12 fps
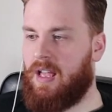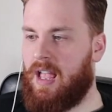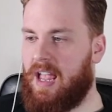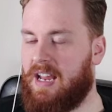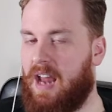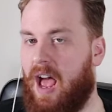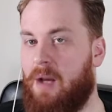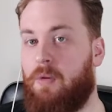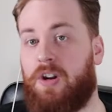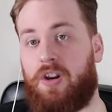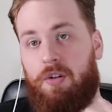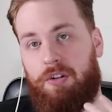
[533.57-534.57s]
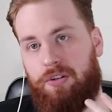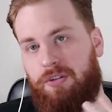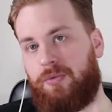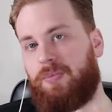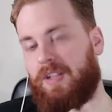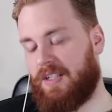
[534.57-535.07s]
And I want to go to
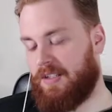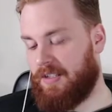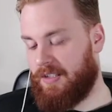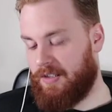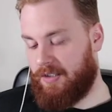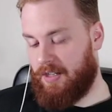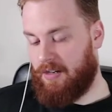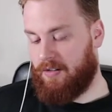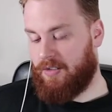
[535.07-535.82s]
two places this year.